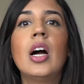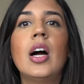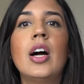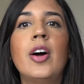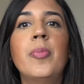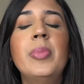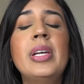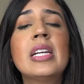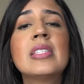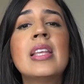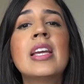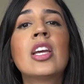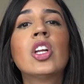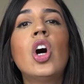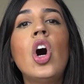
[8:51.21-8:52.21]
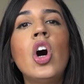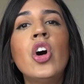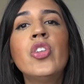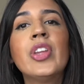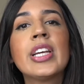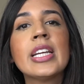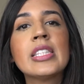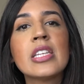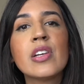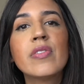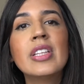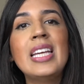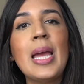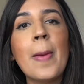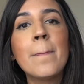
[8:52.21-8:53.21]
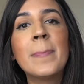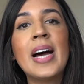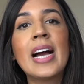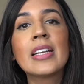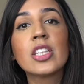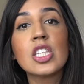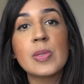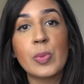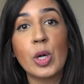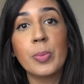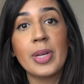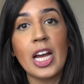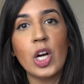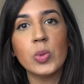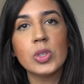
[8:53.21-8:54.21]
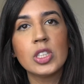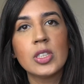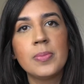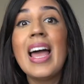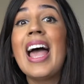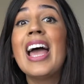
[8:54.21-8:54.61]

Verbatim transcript: um, because they can all negatively impact the sperm count.